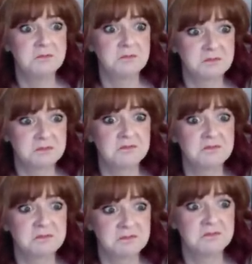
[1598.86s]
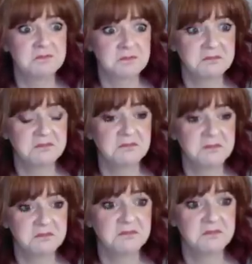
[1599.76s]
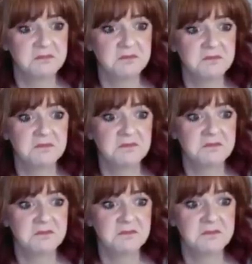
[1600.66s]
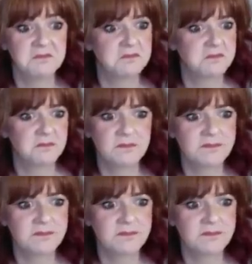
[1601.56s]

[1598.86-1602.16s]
(silent)